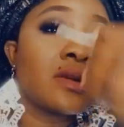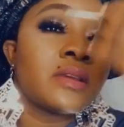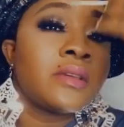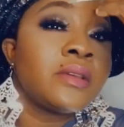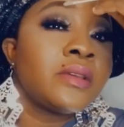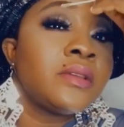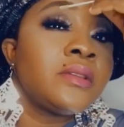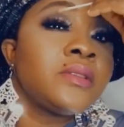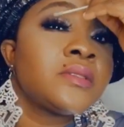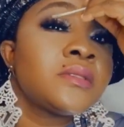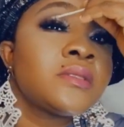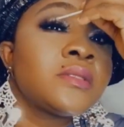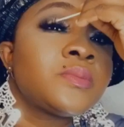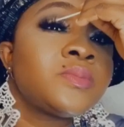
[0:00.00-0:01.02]
You
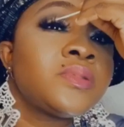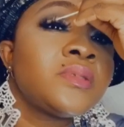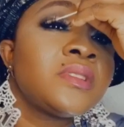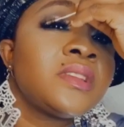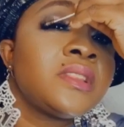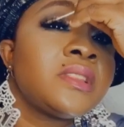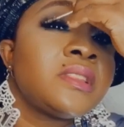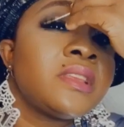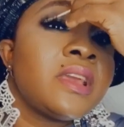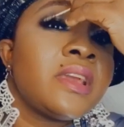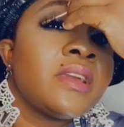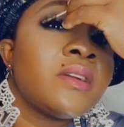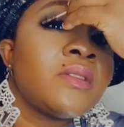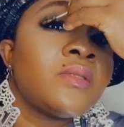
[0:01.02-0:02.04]
just put it there
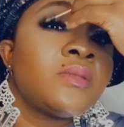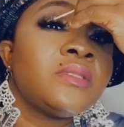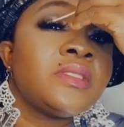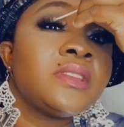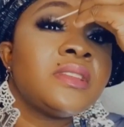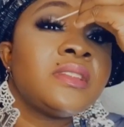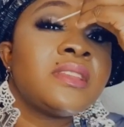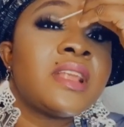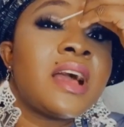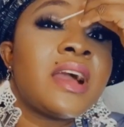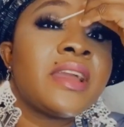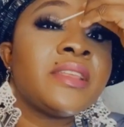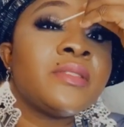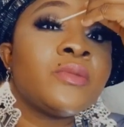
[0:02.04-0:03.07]
on the
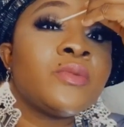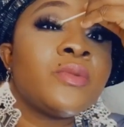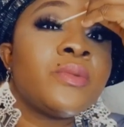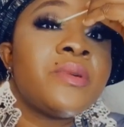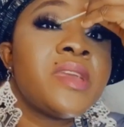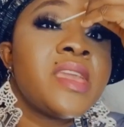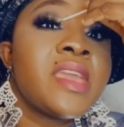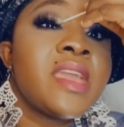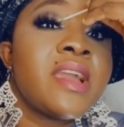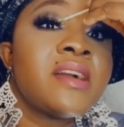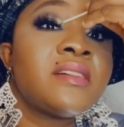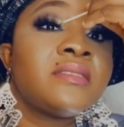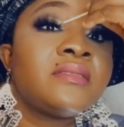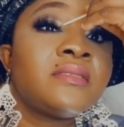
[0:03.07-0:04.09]
line where
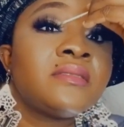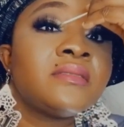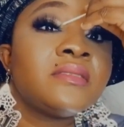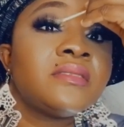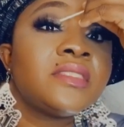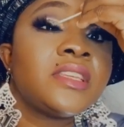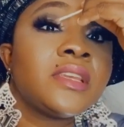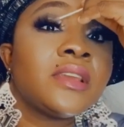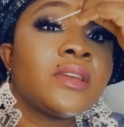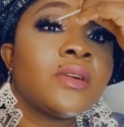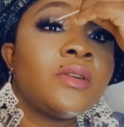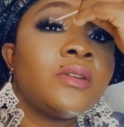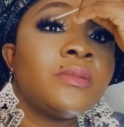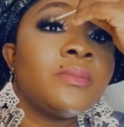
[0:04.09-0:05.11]
the
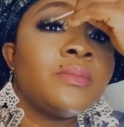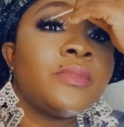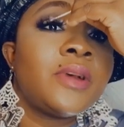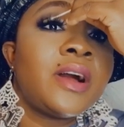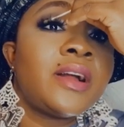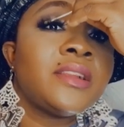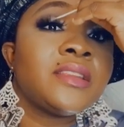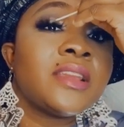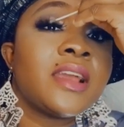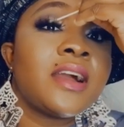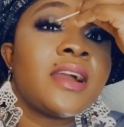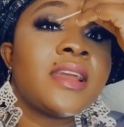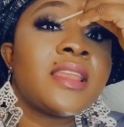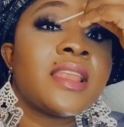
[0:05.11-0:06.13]
gum and the
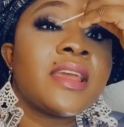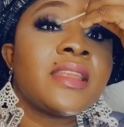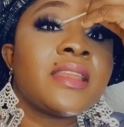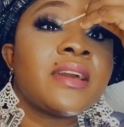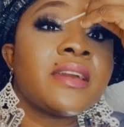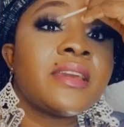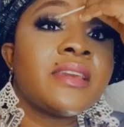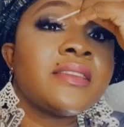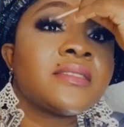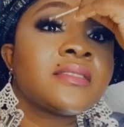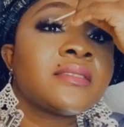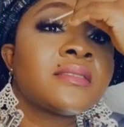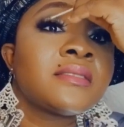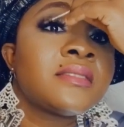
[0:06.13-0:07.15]
eyeliner is.
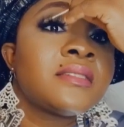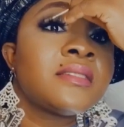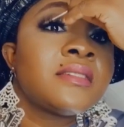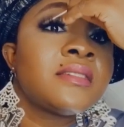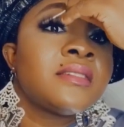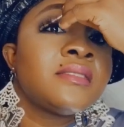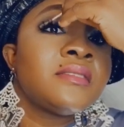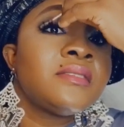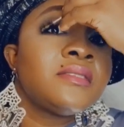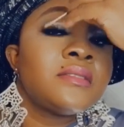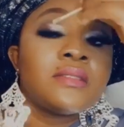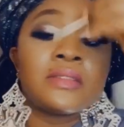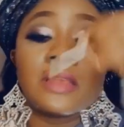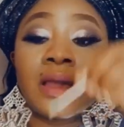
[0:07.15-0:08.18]
Just
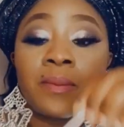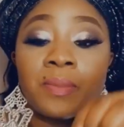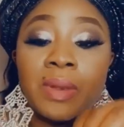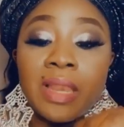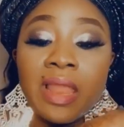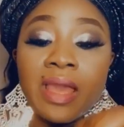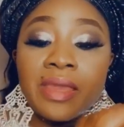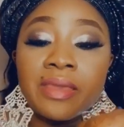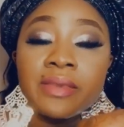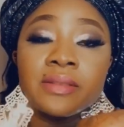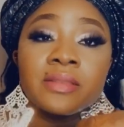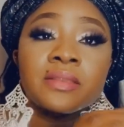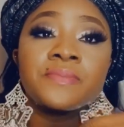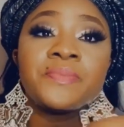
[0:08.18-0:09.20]
apply it,
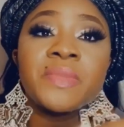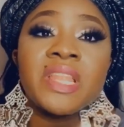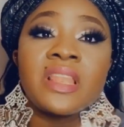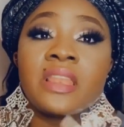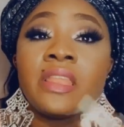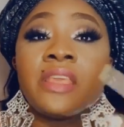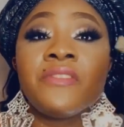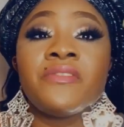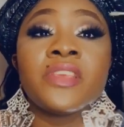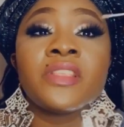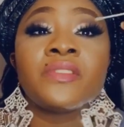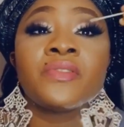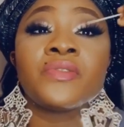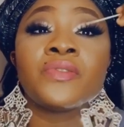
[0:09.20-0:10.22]
leave it
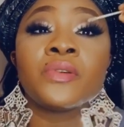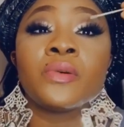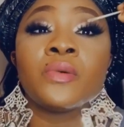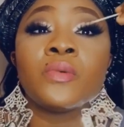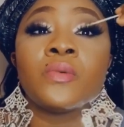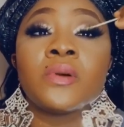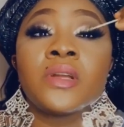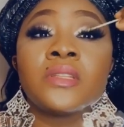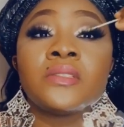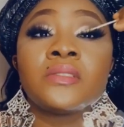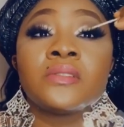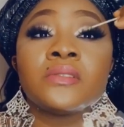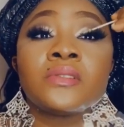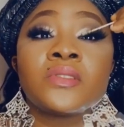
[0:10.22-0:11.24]
for 1 to
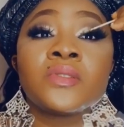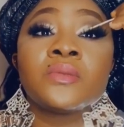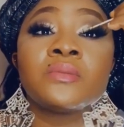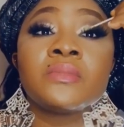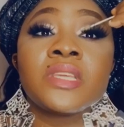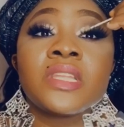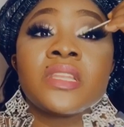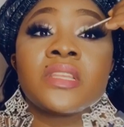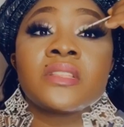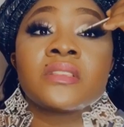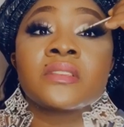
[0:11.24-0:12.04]
2 minutes.